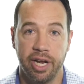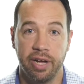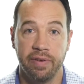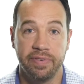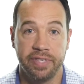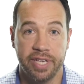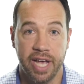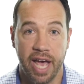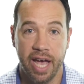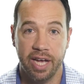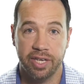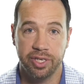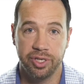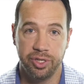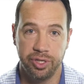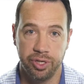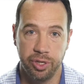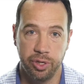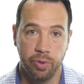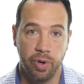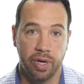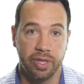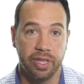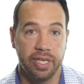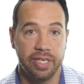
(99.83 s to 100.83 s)
of tax
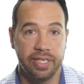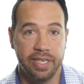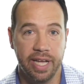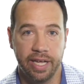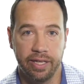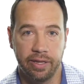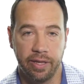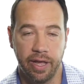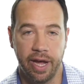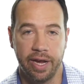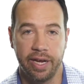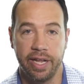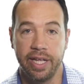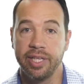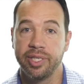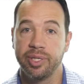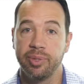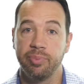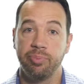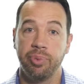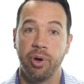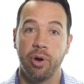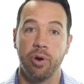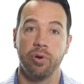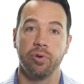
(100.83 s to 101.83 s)
due on the deadline is
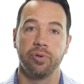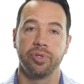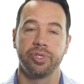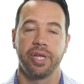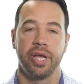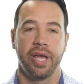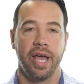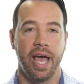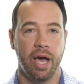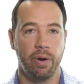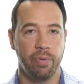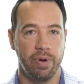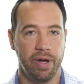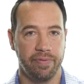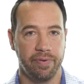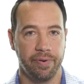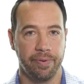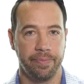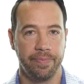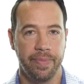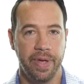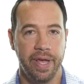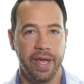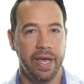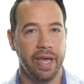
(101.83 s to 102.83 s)
imposed. However,
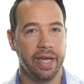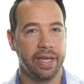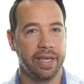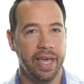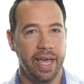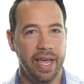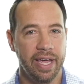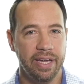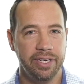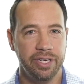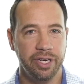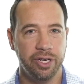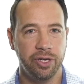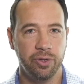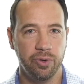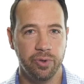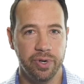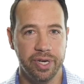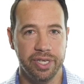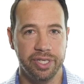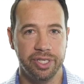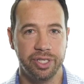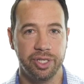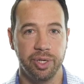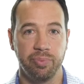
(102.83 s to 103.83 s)
it can
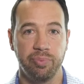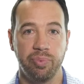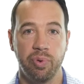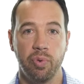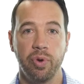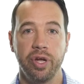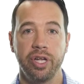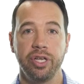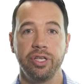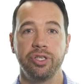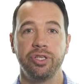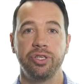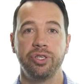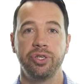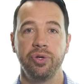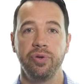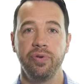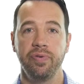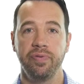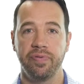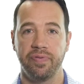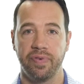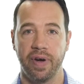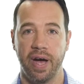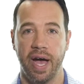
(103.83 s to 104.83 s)
decrease to
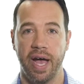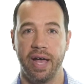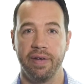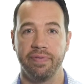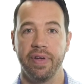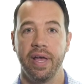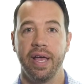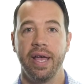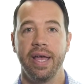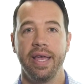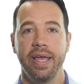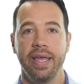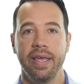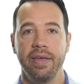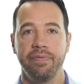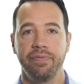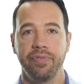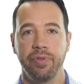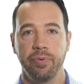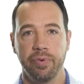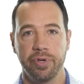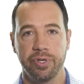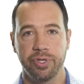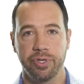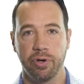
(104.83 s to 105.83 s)
0.25 if
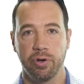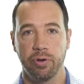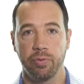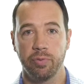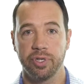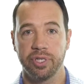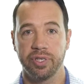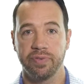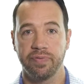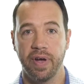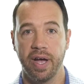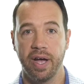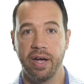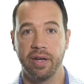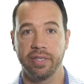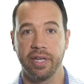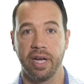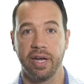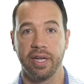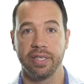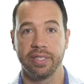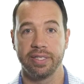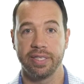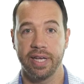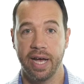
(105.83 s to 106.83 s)
the return was filed
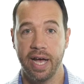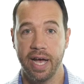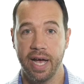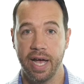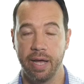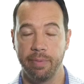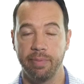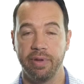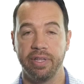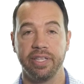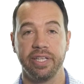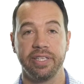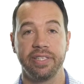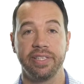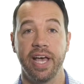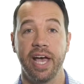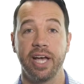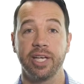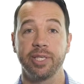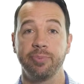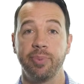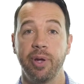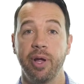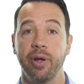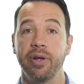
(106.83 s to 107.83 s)
on time and the
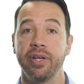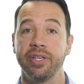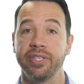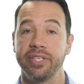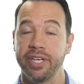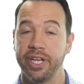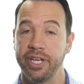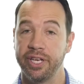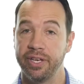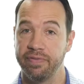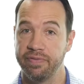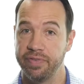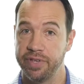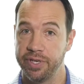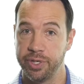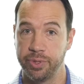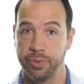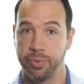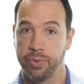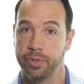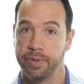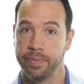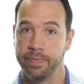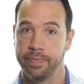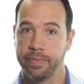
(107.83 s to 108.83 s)
taxpayer is an
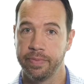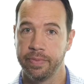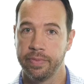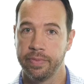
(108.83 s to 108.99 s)
individual.